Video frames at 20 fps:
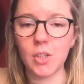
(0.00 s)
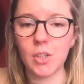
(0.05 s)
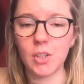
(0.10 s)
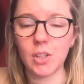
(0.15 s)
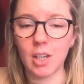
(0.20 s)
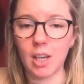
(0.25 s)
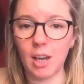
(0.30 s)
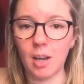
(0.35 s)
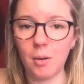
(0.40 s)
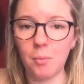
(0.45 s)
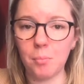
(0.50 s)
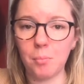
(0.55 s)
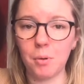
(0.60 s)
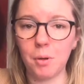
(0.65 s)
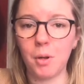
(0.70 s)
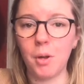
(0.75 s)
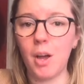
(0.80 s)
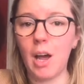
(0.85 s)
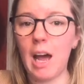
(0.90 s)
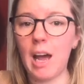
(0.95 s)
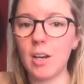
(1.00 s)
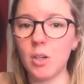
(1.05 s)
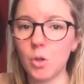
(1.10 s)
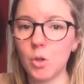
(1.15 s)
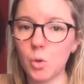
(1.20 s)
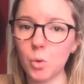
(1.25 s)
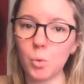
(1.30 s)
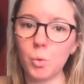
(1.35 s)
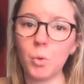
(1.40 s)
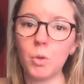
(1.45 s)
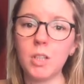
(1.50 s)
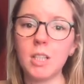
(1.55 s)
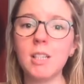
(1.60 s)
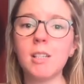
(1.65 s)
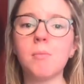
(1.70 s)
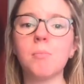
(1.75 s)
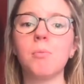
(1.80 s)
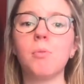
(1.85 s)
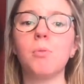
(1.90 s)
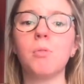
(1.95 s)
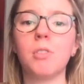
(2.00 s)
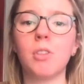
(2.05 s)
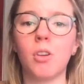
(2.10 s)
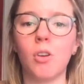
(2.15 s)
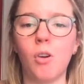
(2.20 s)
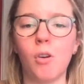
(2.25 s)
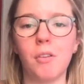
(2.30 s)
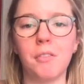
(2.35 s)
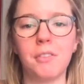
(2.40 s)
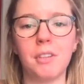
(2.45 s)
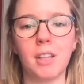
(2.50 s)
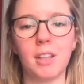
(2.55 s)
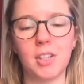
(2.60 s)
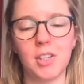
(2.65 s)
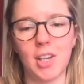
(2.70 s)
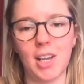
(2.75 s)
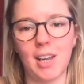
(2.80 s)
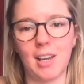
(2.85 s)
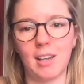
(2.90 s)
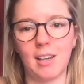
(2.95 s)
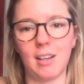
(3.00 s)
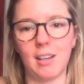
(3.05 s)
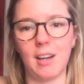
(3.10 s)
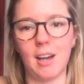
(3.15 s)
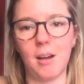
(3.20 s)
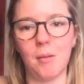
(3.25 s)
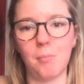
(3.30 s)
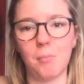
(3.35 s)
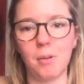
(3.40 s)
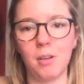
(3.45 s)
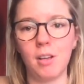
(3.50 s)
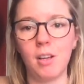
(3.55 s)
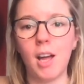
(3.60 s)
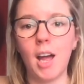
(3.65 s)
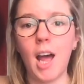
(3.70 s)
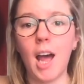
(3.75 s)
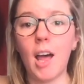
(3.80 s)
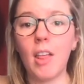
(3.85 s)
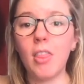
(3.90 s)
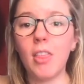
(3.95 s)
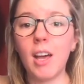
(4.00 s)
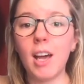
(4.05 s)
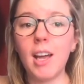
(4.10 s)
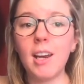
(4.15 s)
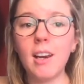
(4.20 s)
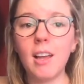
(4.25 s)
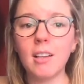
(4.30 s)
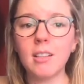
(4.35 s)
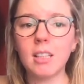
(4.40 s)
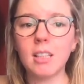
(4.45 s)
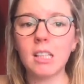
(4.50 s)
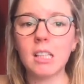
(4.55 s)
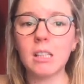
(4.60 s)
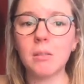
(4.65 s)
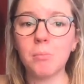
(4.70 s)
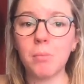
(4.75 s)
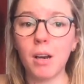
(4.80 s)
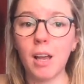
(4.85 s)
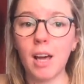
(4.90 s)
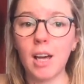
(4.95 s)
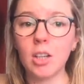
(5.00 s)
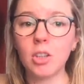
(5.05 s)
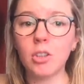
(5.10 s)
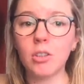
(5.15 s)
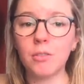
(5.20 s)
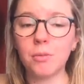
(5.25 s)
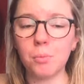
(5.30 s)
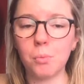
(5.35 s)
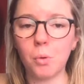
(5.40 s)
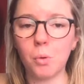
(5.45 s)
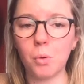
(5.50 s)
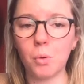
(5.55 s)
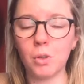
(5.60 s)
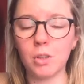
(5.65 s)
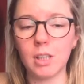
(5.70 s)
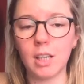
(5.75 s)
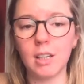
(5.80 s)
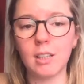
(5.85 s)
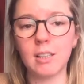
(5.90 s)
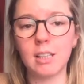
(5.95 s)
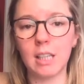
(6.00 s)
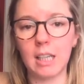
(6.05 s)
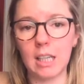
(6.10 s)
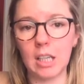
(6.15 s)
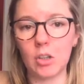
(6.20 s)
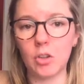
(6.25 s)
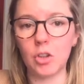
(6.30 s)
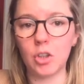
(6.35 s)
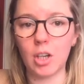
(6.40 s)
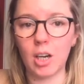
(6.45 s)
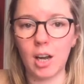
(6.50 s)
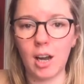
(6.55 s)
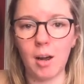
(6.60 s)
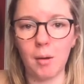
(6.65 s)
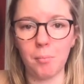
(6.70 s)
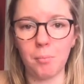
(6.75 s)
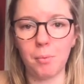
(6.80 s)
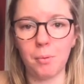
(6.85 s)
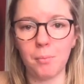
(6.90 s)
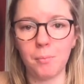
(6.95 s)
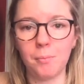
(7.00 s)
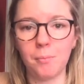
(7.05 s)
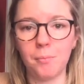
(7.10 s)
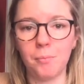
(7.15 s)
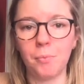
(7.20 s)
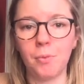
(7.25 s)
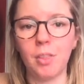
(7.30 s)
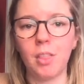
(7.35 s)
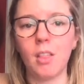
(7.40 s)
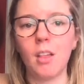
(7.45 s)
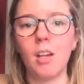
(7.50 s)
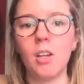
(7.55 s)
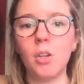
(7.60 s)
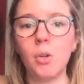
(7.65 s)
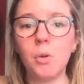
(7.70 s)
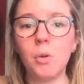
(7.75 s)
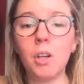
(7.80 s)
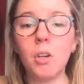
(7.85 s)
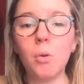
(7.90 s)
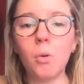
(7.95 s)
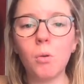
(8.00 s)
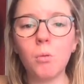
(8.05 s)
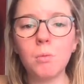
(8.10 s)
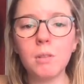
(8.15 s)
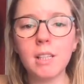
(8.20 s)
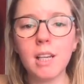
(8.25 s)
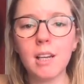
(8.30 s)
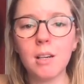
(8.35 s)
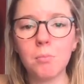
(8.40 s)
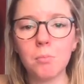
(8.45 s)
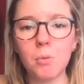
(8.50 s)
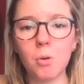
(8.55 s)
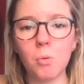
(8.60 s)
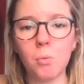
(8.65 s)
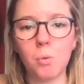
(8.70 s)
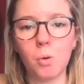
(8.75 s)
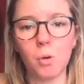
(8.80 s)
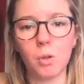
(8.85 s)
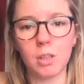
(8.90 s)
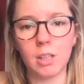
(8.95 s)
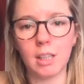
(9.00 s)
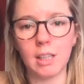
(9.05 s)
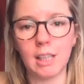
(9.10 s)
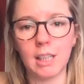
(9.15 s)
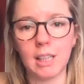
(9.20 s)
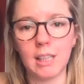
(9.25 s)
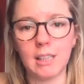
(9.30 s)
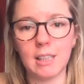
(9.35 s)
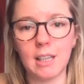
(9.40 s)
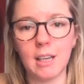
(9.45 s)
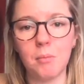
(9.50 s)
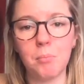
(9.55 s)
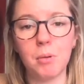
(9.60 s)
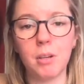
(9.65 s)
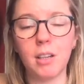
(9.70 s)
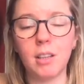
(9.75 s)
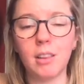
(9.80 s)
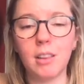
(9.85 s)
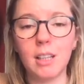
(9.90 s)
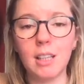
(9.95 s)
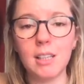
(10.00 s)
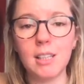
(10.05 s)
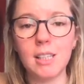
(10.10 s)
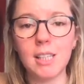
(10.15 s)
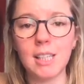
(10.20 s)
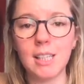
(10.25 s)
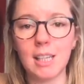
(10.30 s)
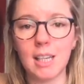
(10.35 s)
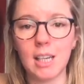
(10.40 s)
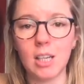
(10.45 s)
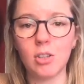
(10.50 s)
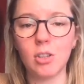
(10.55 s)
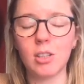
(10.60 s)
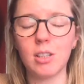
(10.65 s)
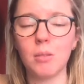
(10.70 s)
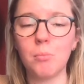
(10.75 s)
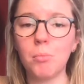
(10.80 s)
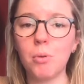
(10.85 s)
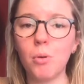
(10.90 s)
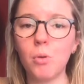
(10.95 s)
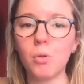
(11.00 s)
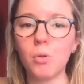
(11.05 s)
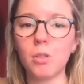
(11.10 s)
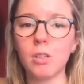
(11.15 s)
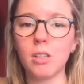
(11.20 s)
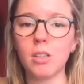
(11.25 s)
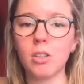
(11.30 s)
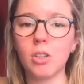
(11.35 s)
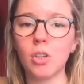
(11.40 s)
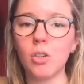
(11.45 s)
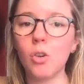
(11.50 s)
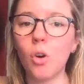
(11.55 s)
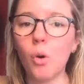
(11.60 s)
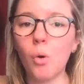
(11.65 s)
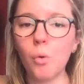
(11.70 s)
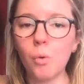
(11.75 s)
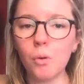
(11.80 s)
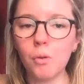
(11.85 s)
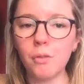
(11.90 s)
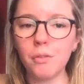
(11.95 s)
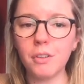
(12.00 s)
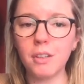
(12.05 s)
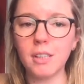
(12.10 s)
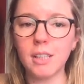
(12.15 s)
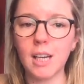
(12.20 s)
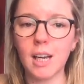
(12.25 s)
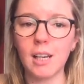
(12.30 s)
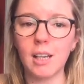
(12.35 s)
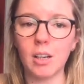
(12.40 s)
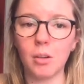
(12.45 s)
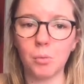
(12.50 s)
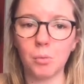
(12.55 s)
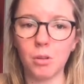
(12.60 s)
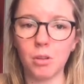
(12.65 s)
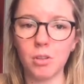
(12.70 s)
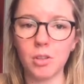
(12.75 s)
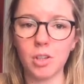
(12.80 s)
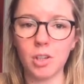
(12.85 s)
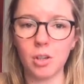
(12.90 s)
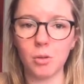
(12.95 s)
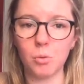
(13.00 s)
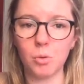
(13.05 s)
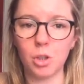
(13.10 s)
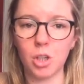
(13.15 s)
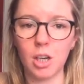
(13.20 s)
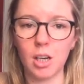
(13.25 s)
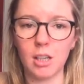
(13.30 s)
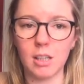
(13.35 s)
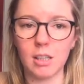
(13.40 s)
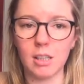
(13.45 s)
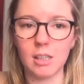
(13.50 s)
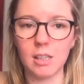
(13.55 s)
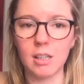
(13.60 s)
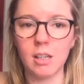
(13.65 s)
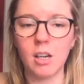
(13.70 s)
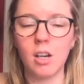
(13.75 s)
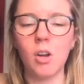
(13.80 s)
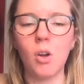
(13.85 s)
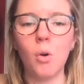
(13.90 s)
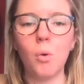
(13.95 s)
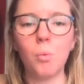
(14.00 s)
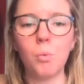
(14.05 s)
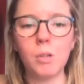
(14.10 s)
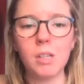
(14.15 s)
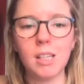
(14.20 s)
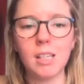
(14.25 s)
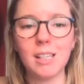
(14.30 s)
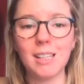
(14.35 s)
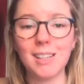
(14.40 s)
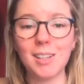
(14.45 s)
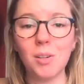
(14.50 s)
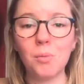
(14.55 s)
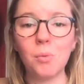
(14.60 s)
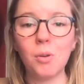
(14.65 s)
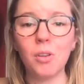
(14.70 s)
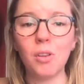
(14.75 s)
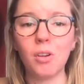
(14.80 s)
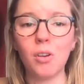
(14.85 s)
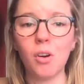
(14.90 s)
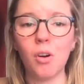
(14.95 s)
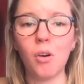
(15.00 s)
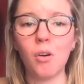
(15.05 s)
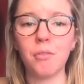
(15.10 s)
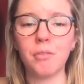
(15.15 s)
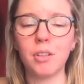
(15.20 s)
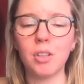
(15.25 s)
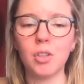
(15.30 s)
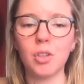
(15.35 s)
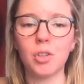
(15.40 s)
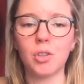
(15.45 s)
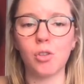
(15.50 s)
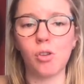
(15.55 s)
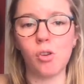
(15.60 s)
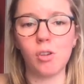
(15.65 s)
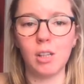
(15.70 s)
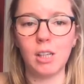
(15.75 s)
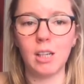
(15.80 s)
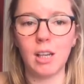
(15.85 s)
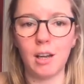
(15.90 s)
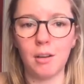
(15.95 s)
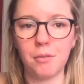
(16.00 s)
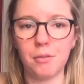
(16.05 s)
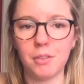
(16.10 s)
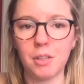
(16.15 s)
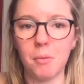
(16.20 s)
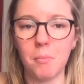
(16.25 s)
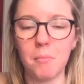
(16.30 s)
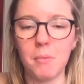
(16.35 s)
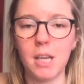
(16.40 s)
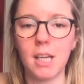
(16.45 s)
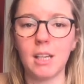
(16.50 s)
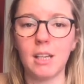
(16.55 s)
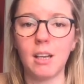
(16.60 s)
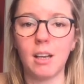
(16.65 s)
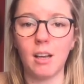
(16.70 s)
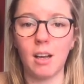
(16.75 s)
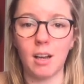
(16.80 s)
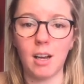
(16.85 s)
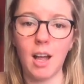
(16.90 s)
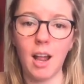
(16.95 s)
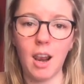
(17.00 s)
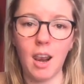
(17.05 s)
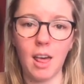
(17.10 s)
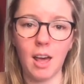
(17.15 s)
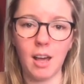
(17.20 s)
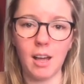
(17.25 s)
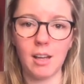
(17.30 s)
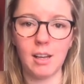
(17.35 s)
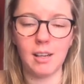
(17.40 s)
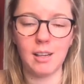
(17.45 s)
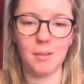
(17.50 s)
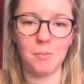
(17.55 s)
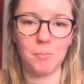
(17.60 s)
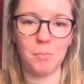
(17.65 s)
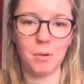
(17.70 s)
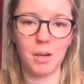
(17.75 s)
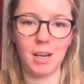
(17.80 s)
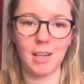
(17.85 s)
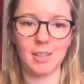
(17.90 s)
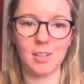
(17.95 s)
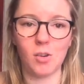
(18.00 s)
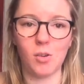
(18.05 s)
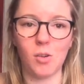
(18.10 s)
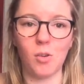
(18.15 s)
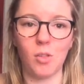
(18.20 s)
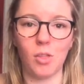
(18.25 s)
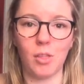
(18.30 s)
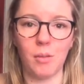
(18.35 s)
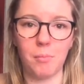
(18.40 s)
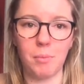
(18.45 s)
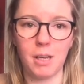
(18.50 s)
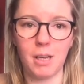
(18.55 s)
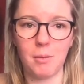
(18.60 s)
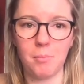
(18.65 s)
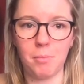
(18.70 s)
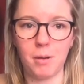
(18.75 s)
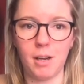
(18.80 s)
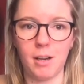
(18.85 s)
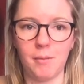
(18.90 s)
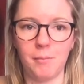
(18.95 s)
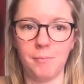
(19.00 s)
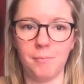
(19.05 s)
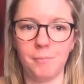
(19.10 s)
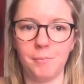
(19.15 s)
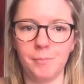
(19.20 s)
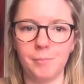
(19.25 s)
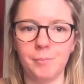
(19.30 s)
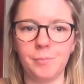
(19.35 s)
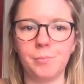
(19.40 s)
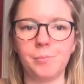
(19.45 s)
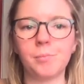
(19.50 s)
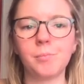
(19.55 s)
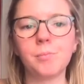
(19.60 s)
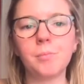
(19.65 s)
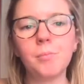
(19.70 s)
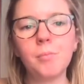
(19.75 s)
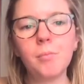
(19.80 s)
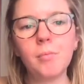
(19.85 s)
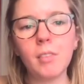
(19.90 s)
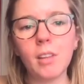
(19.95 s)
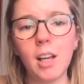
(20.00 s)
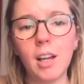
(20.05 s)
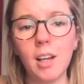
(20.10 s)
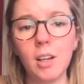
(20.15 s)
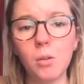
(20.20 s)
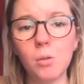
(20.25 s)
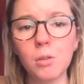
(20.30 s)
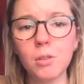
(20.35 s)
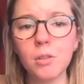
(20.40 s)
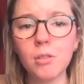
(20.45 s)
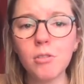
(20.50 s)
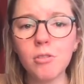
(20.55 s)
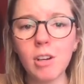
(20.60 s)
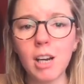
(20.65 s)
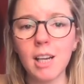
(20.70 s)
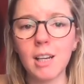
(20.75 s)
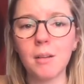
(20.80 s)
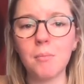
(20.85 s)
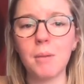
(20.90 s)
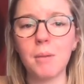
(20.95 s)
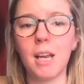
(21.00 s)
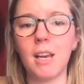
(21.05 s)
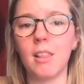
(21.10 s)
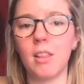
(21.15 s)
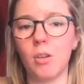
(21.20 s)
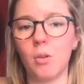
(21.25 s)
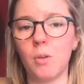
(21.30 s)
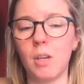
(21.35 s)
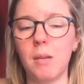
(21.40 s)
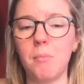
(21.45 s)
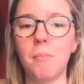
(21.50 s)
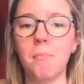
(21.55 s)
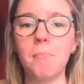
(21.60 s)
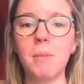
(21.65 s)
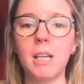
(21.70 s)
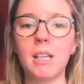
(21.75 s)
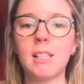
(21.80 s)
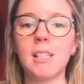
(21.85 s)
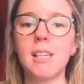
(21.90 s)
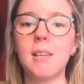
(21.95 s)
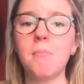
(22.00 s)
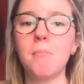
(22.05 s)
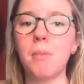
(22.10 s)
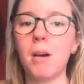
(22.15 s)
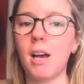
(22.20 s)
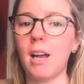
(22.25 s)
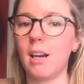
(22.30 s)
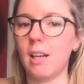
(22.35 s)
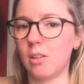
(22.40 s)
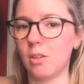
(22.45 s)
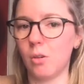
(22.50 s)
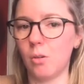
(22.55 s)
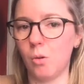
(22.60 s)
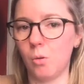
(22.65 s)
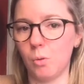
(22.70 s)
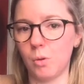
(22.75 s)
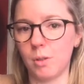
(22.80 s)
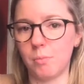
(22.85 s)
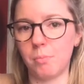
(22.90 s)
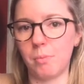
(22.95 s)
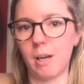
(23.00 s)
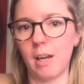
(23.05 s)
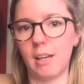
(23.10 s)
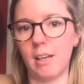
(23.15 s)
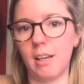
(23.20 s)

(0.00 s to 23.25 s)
cup and 2 teaspoons of coffee in the second cup, and then add a splash of water to each cup. You can always add more water later, but at this stage it's important to not over dilute the solutions. We still want the coffee strong enough to make colour impact on the paper. I also recommend that you keep a mixing palette close by.